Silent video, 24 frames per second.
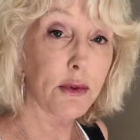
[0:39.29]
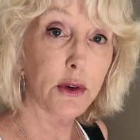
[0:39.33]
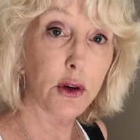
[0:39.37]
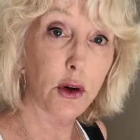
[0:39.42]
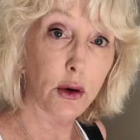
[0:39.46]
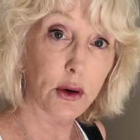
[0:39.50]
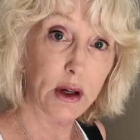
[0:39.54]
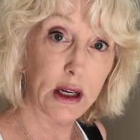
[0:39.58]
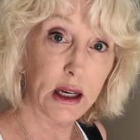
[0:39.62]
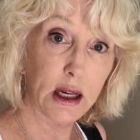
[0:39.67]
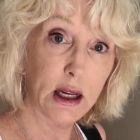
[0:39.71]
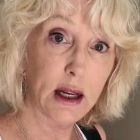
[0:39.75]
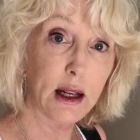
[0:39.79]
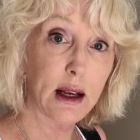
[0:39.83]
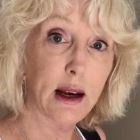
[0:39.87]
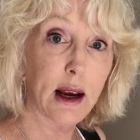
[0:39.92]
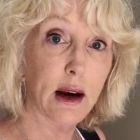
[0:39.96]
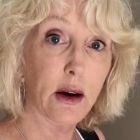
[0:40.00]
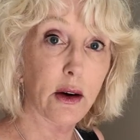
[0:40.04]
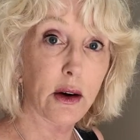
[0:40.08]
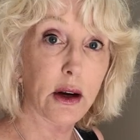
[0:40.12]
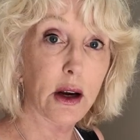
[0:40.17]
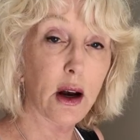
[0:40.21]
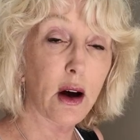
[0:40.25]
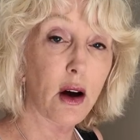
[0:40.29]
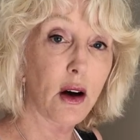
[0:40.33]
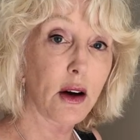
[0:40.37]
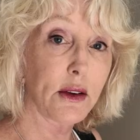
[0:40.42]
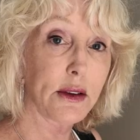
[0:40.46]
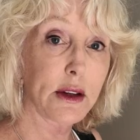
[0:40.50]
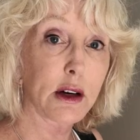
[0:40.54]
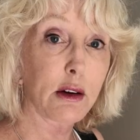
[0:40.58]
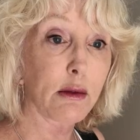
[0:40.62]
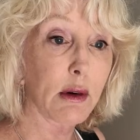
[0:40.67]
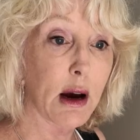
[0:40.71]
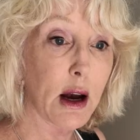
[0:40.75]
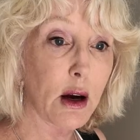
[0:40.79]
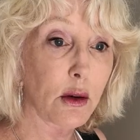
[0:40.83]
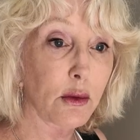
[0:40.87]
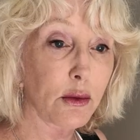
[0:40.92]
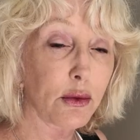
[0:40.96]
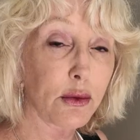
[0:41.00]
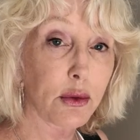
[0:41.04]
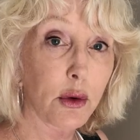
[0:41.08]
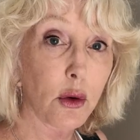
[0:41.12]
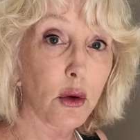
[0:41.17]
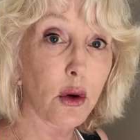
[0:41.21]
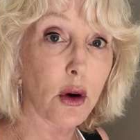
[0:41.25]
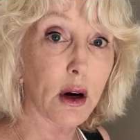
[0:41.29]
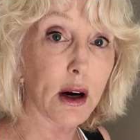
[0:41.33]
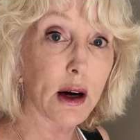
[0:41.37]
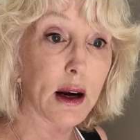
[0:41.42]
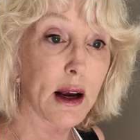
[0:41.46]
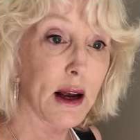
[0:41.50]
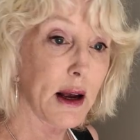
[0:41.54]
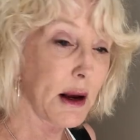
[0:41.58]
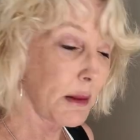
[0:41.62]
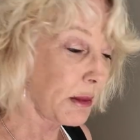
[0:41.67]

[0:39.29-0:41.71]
your eating area on the ground floor